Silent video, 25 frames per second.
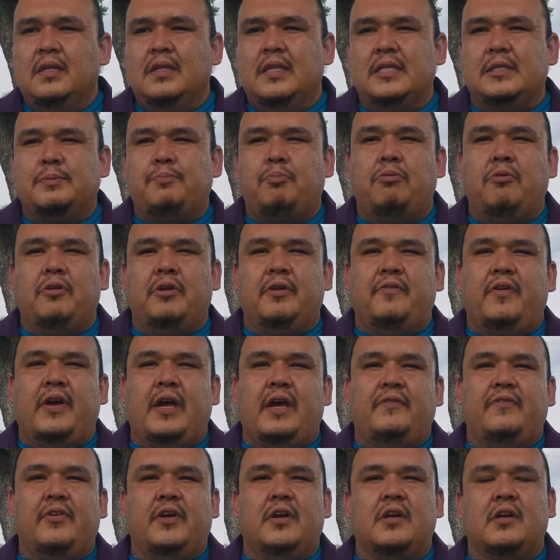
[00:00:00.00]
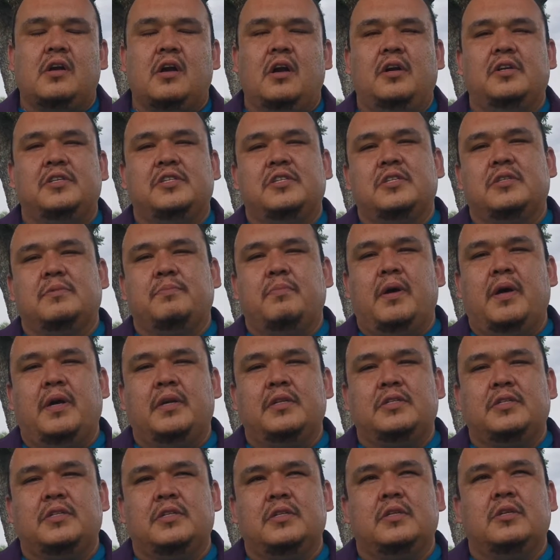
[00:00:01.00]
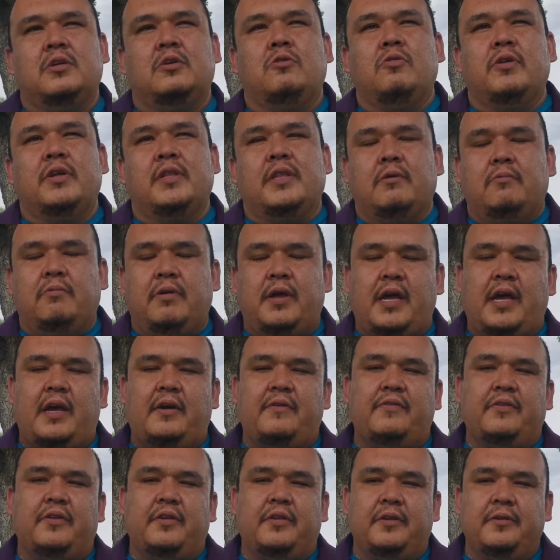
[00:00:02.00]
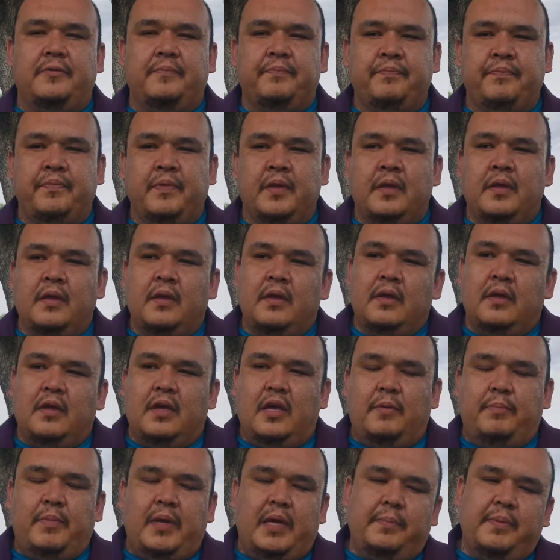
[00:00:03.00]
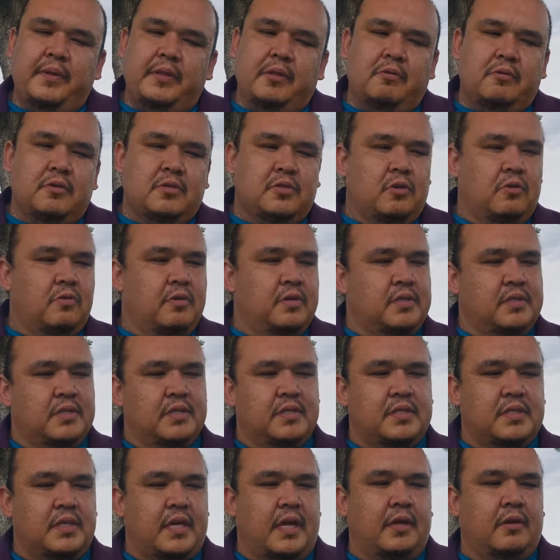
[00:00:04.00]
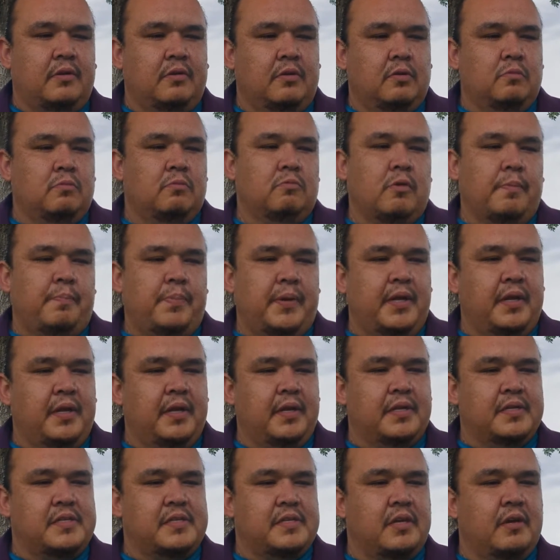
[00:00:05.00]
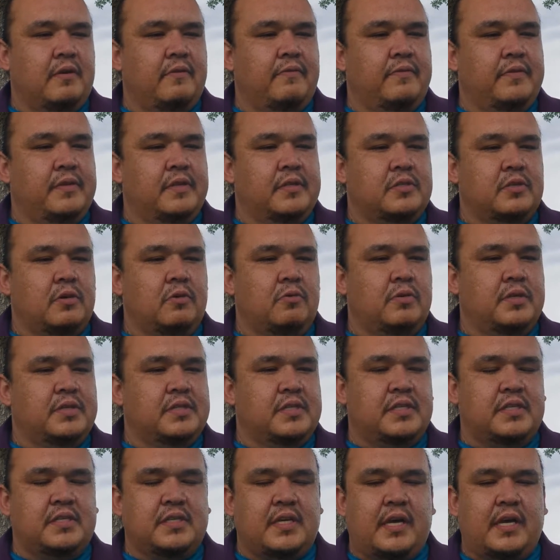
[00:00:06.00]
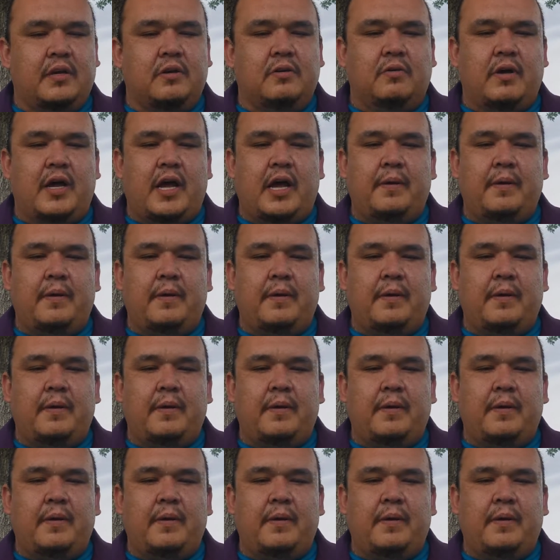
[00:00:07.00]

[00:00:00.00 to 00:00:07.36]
this point of having a conscious mind to the degree that we have it in. And maybe there is always this cycle repeating itself, and there's always this cycle